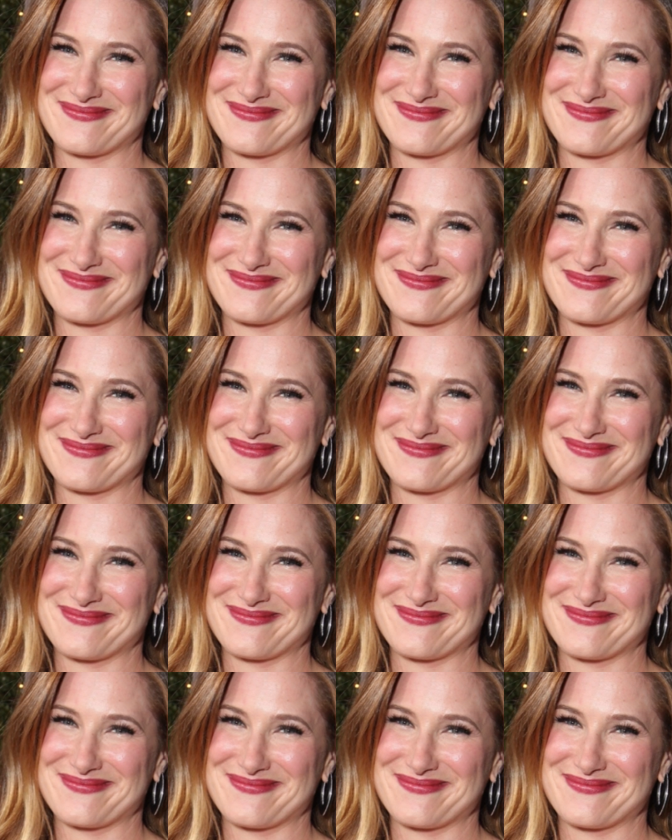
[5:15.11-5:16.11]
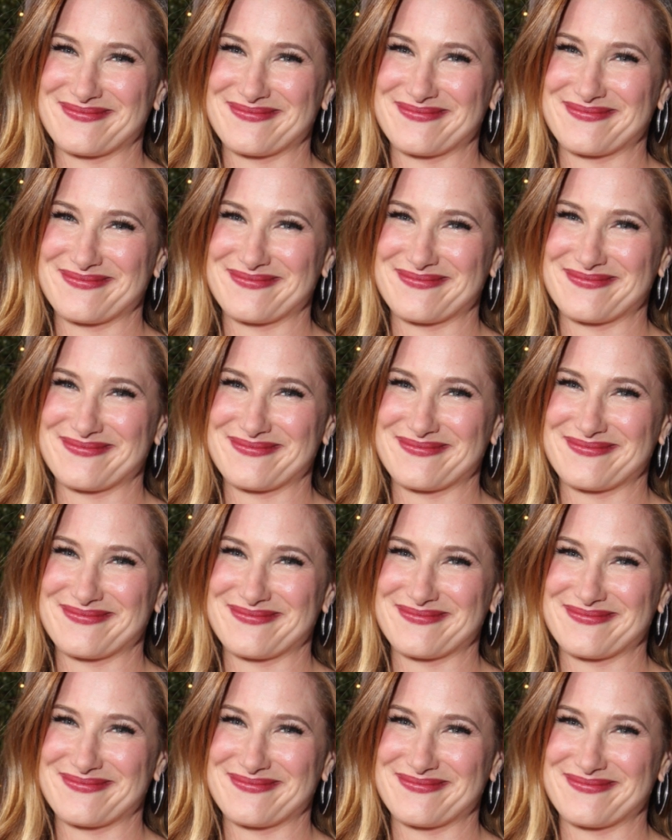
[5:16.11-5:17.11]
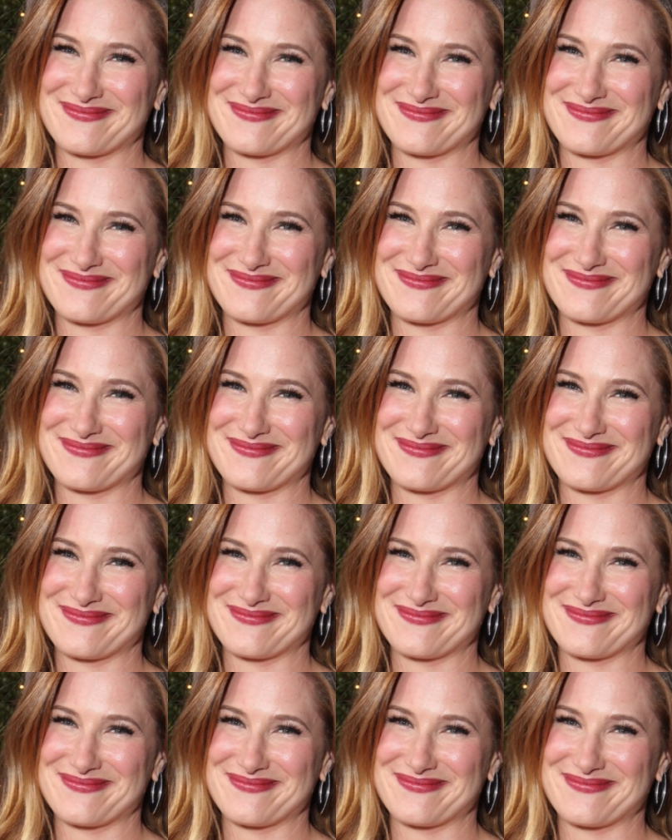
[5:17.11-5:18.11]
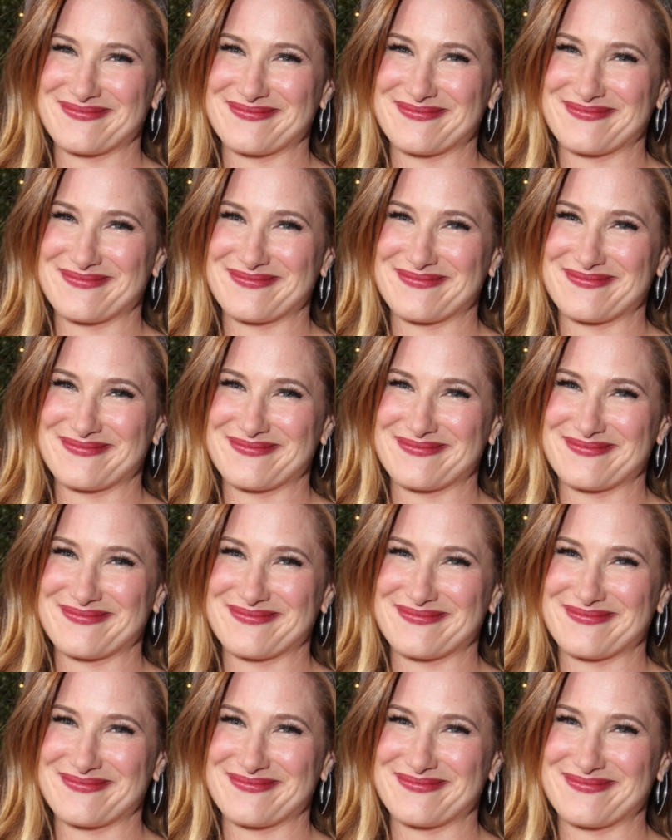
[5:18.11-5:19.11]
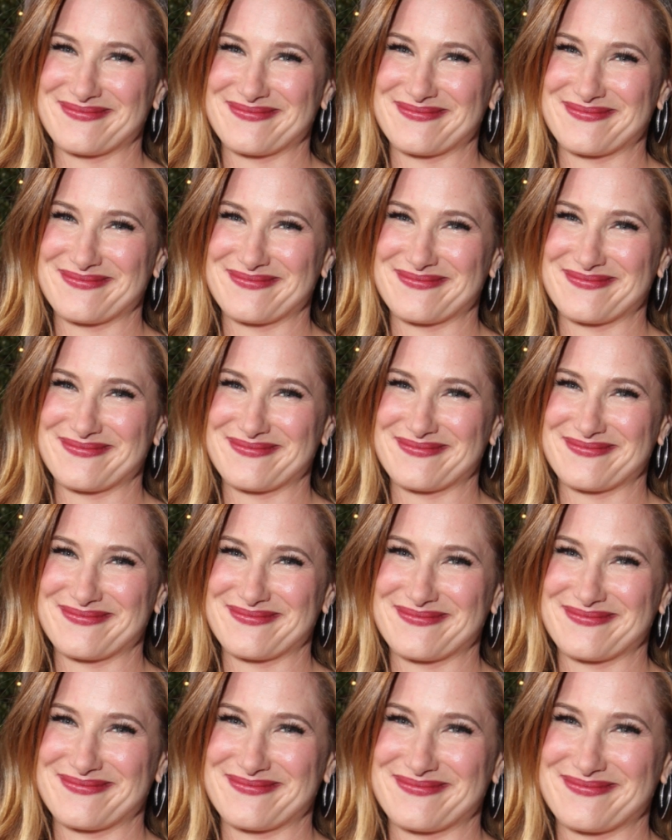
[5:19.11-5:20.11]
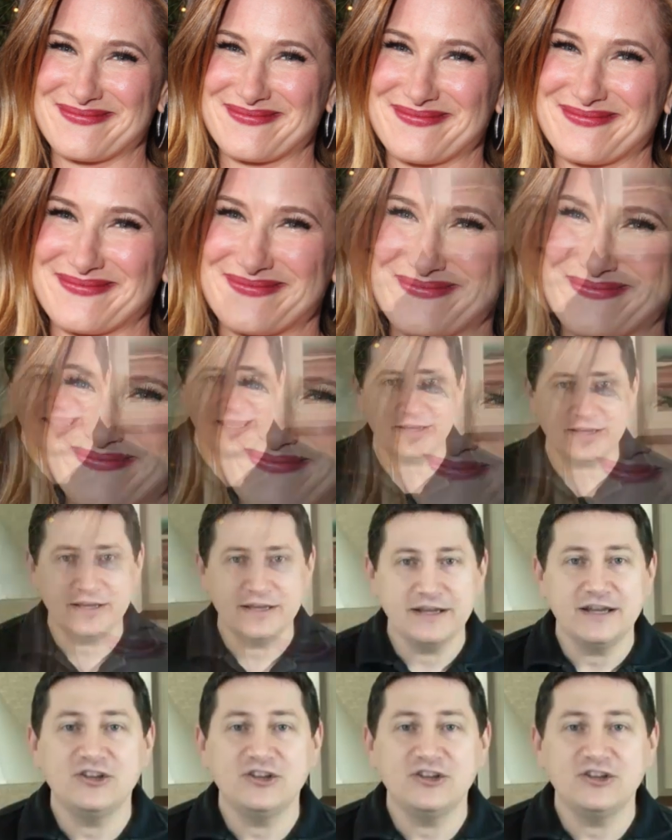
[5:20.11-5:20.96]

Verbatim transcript: is one of the most, she is the most underappreciated comedic actors today.